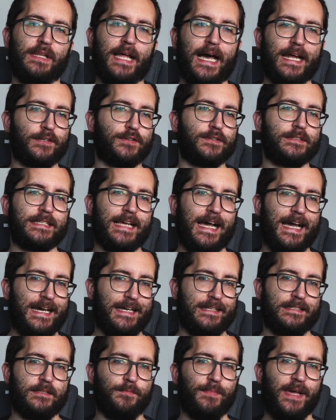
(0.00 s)
ladders
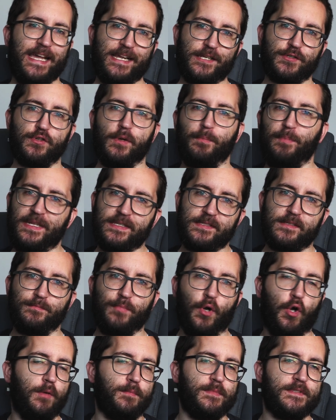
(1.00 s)
and some extra bits
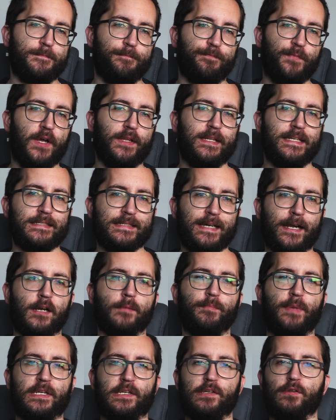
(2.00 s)
and bobs. Now, the
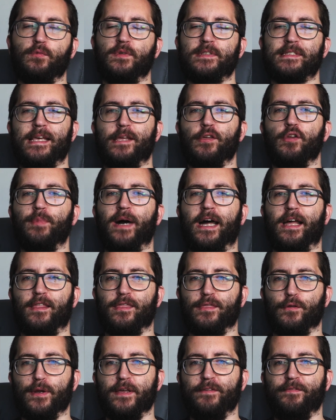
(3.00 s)
entire bundle will set you
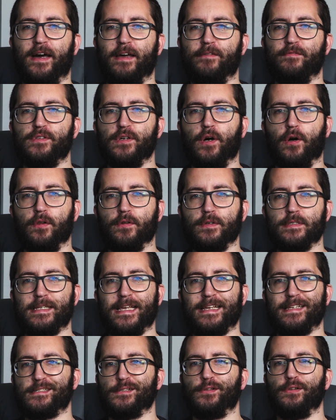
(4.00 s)
back
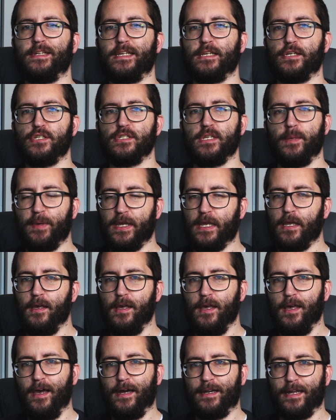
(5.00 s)
$35, excluding shipping,
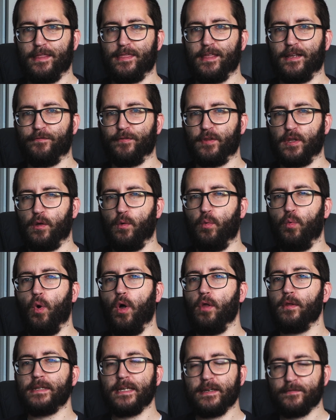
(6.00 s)
and I think for the
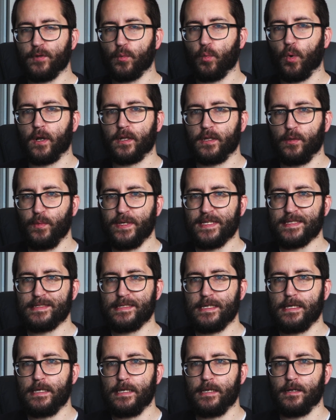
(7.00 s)
quality of the work that we
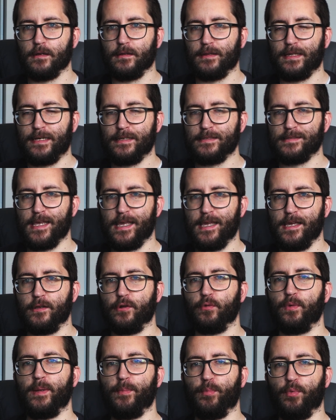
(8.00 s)
see here, that is a
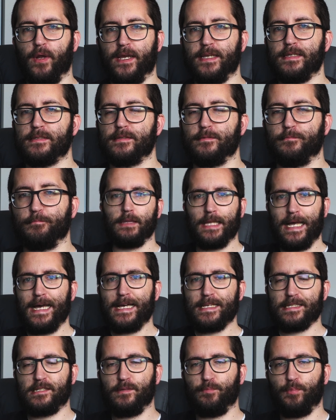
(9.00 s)
great price.
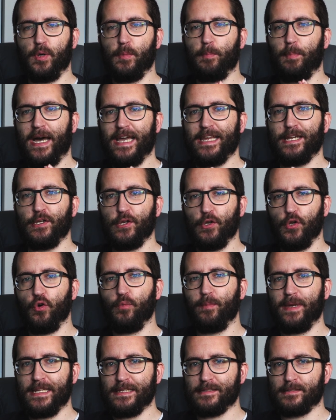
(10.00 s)
Last, but by
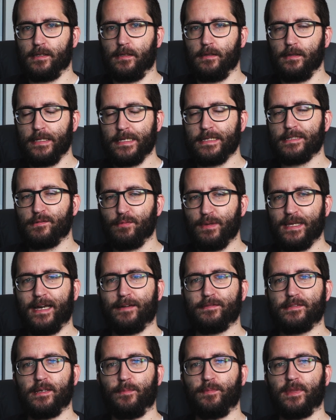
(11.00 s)
no means least, we
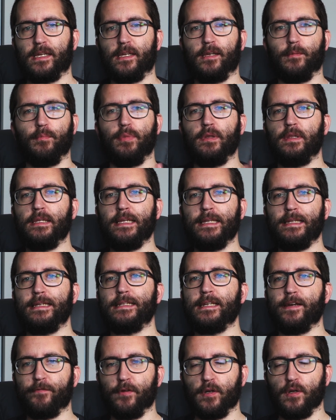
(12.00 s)
have something
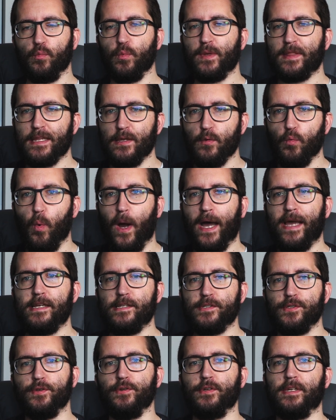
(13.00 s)
completely different with the
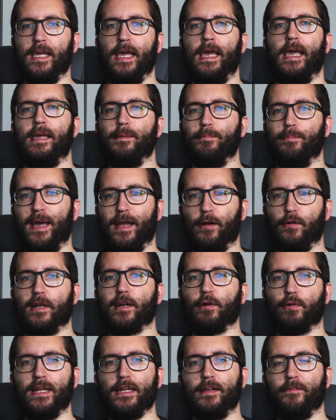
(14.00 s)
Y2K
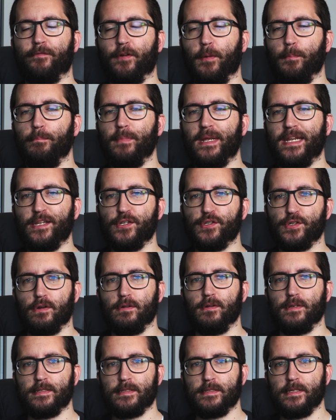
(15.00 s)
Peregrine from
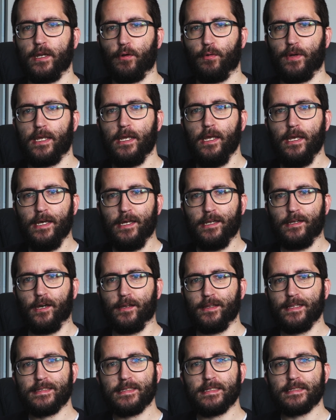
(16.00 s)
Miniature Scenery.
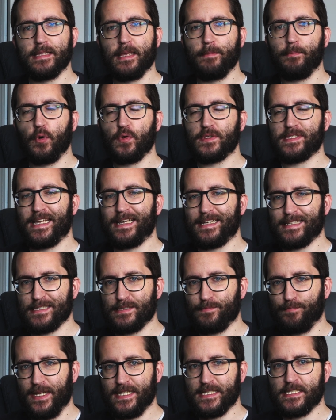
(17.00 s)
Now, this is the most
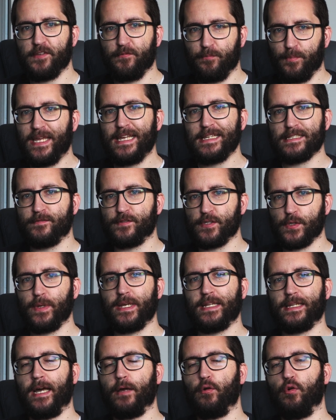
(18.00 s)
expensive piece of
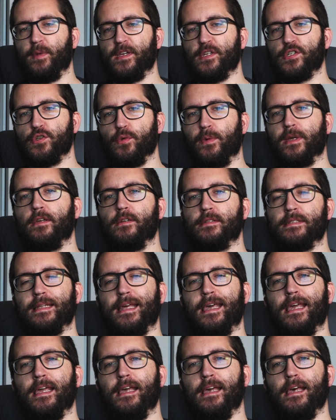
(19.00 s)
terrain that I will be showing you
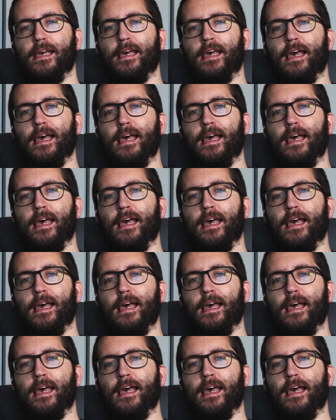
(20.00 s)
today,